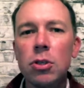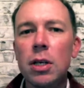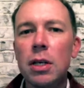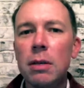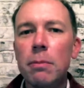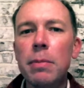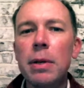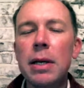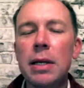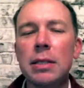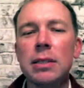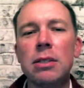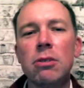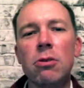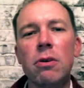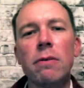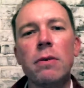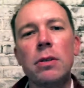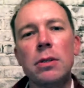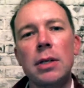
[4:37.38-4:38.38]
be
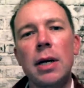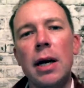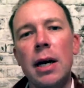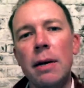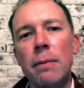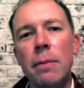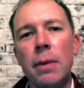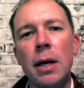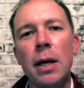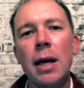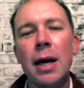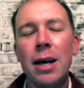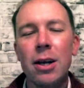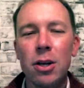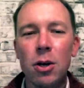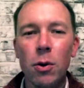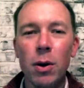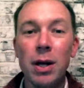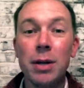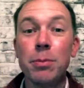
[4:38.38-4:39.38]
considerate of their time and
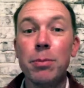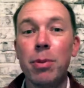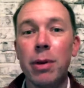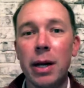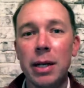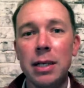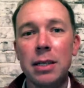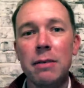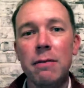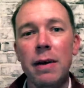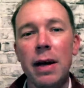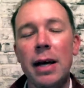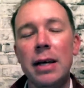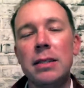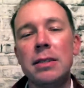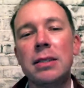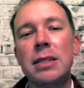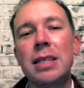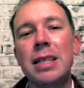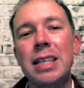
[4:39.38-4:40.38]
go ahead and plan in
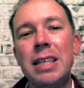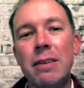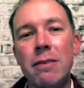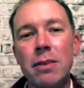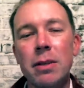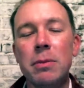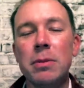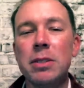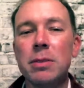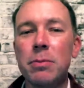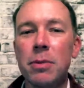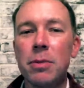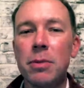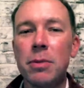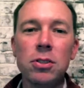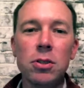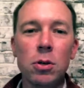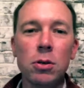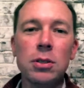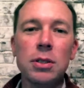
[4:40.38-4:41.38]
advance. Give them as
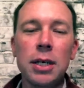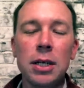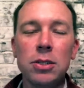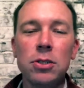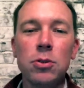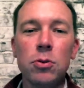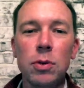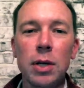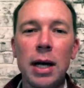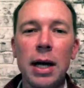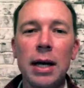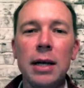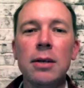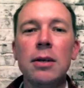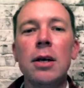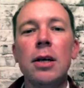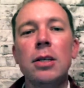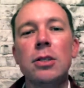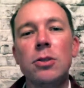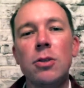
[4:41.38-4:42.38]
much notice as you can
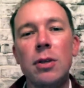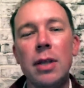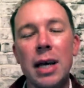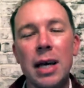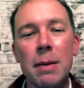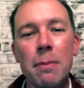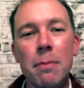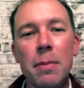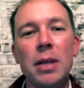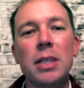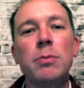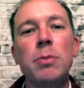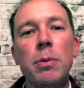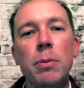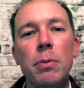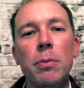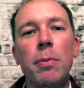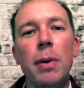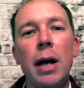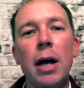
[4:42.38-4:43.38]
so they can best be
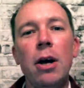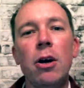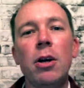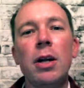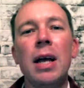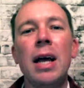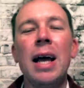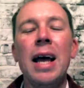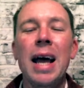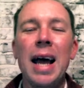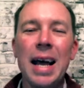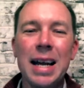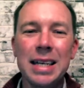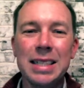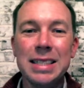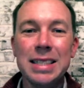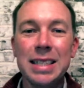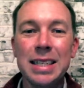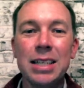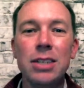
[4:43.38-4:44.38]
prepared and
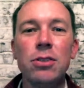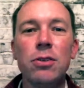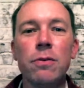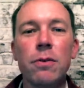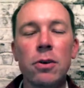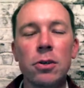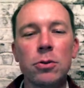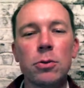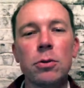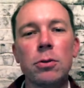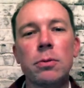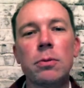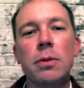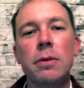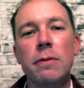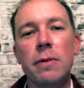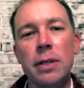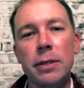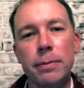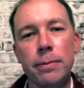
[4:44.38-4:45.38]
attend your virtual
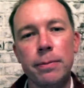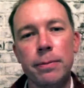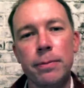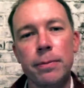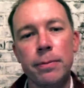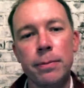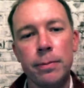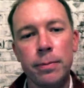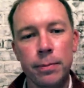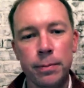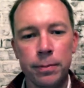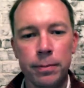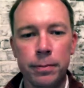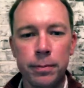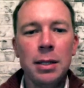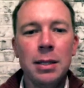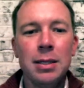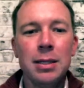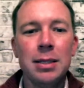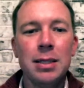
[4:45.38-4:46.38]
event.
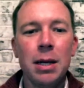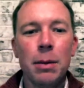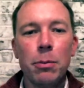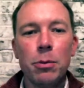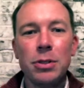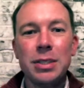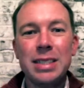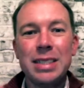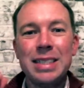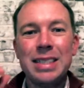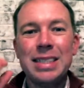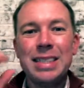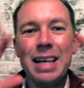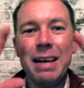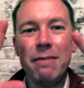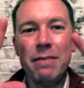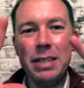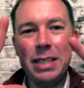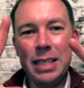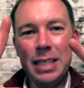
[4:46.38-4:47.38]
Number
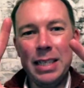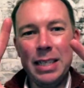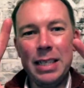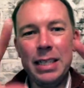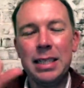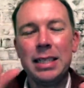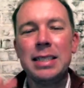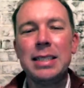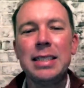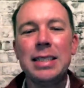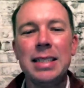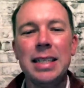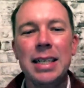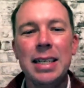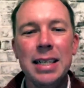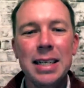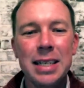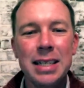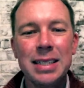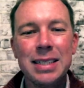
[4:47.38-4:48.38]
7,
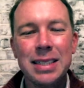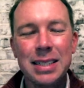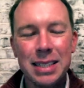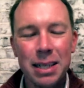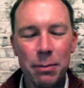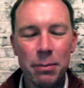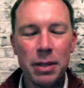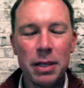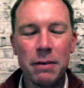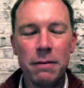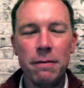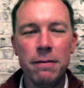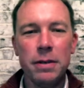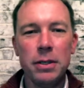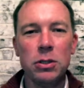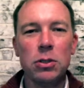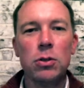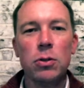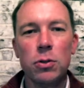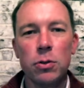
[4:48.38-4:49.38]
send something
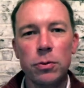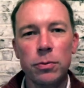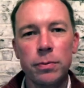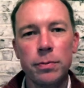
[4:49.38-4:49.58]
physical.